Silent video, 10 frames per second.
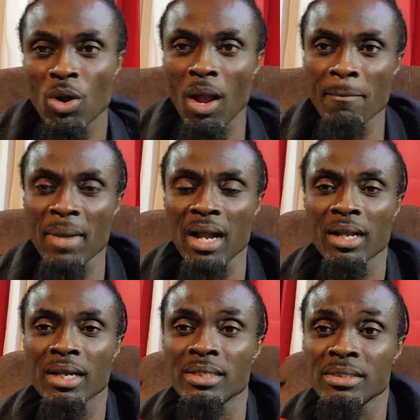come
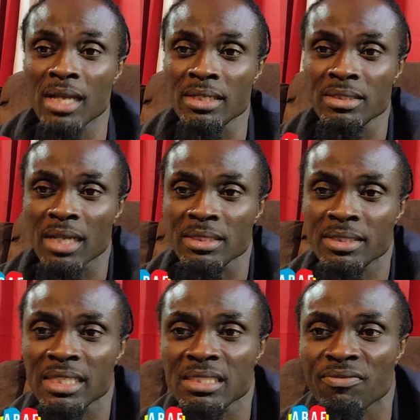back and, and,
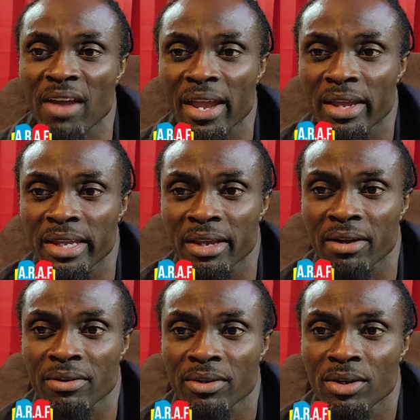and testify
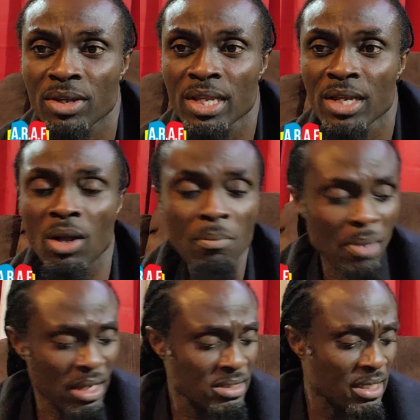here. Come
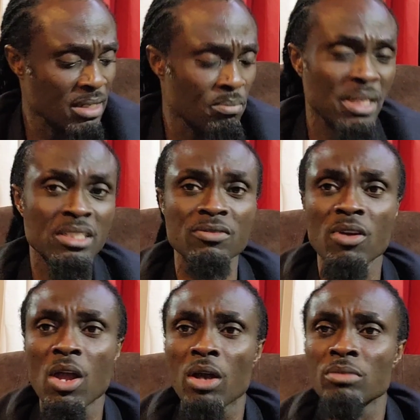back, send a message.
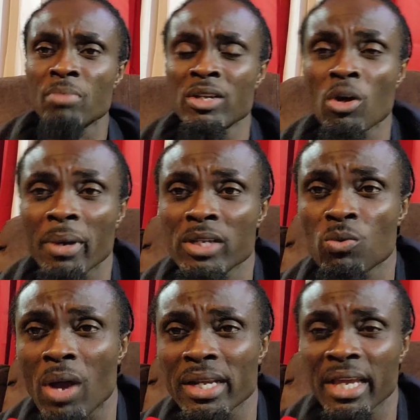My number is
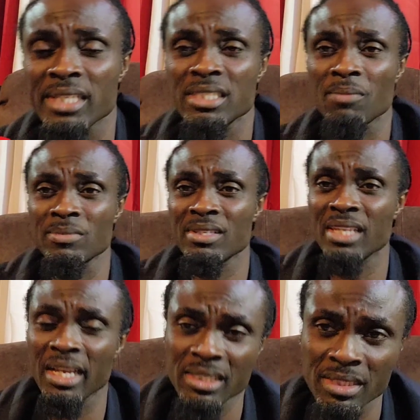
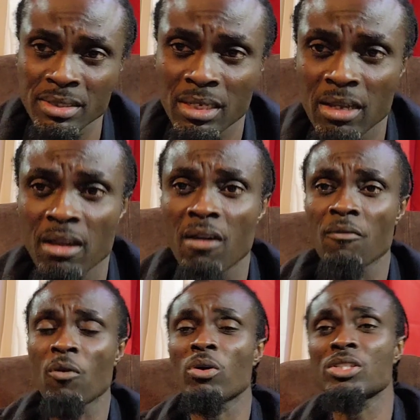1876
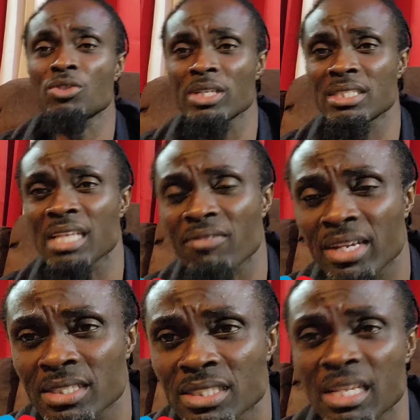
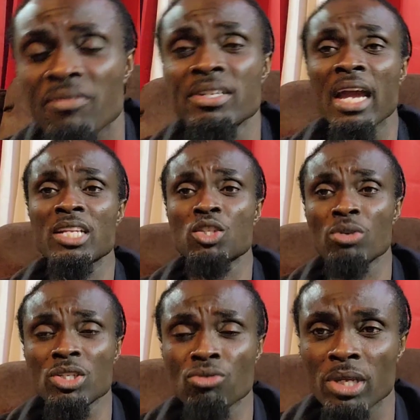437
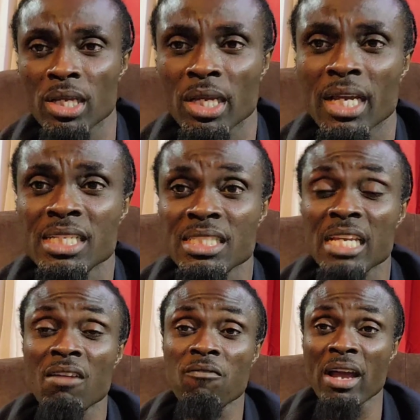7933.
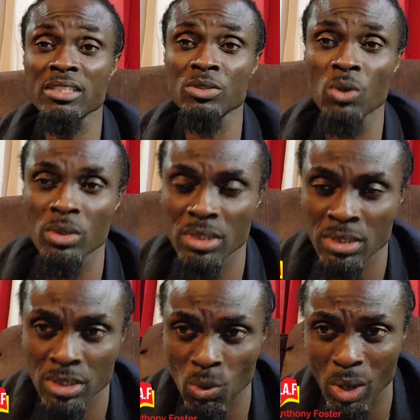Send a voice note.
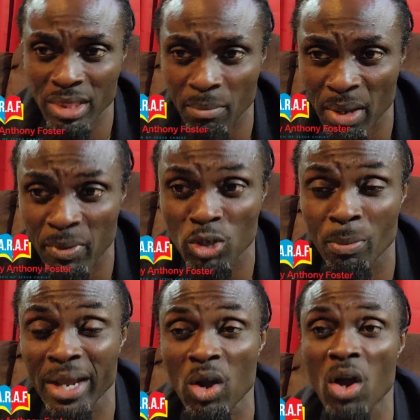The WhatsApp number you
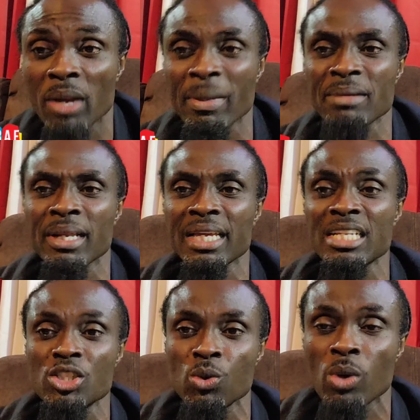might call and might not
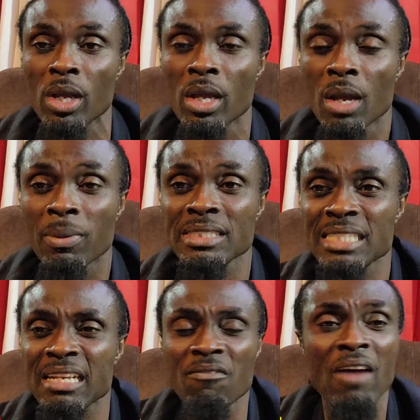get you. But
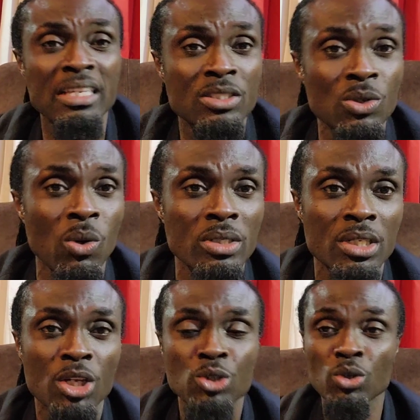send a voice note
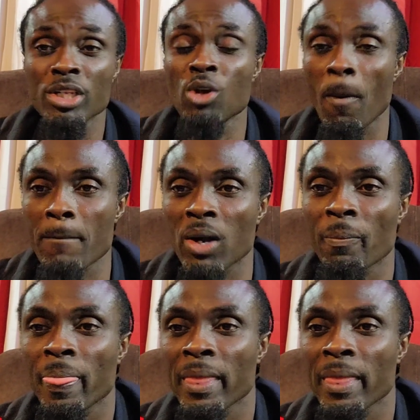to the number